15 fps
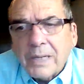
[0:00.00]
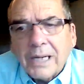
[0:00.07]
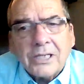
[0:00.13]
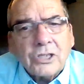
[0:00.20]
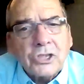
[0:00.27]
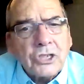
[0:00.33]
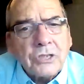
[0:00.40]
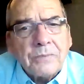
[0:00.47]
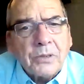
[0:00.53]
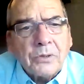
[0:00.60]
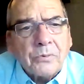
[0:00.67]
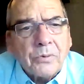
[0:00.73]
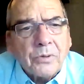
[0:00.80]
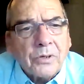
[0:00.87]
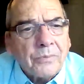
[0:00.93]
go back to the
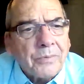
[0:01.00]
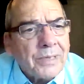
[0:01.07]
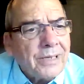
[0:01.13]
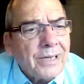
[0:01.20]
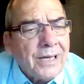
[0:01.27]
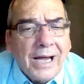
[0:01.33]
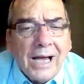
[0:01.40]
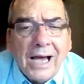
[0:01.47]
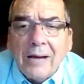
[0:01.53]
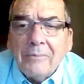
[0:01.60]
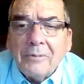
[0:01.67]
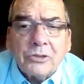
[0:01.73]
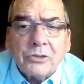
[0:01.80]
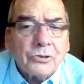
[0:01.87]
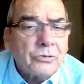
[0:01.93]
spirit world, but
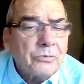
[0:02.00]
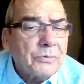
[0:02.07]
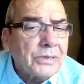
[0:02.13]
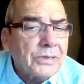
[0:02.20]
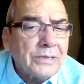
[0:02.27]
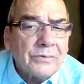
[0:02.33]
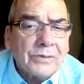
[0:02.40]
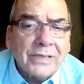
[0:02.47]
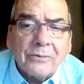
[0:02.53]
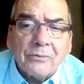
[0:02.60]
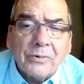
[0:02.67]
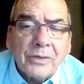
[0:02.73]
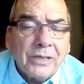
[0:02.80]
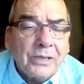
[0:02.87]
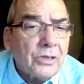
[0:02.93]
I'm a true believer
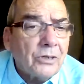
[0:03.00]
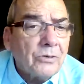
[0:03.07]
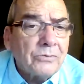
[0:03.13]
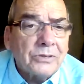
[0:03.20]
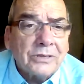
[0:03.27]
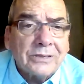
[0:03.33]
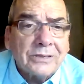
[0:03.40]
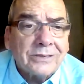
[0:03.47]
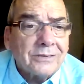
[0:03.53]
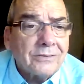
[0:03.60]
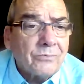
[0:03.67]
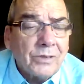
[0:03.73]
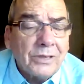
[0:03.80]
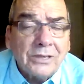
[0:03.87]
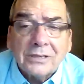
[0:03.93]
that we
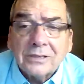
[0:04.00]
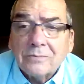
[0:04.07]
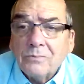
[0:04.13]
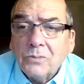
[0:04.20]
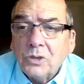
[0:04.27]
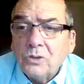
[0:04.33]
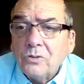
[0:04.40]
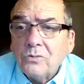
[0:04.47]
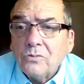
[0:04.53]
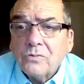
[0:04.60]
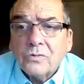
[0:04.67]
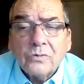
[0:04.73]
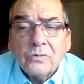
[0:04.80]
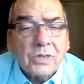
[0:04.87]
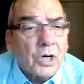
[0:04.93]
just move
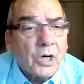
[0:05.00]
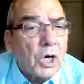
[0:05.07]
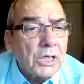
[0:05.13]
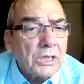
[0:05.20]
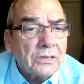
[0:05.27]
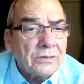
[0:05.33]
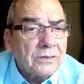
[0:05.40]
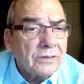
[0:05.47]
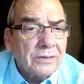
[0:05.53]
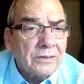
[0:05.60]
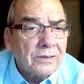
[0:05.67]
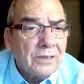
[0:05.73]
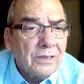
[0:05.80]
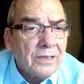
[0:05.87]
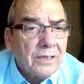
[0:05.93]
through a curtain.
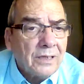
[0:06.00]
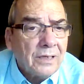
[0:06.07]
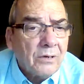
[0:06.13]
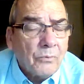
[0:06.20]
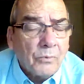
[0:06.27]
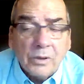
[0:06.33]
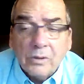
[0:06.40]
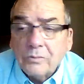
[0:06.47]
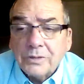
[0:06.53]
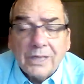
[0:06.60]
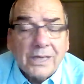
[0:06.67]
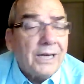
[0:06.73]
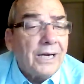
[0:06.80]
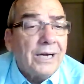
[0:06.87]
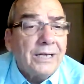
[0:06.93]
We don't
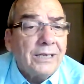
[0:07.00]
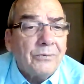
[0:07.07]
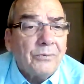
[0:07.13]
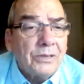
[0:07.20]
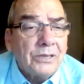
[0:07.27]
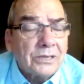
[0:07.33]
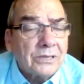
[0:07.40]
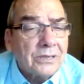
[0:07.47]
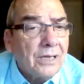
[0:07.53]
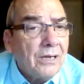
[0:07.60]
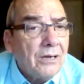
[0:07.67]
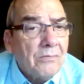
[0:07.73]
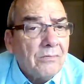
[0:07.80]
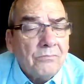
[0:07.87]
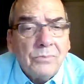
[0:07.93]
die, we just
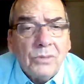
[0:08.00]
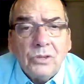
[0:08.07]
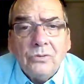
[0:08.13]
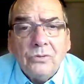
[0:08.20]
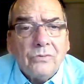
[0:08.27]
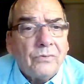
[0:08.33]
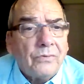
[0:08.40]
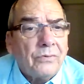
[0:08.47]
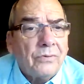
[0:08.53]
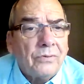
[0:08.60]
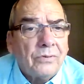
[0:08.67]
move.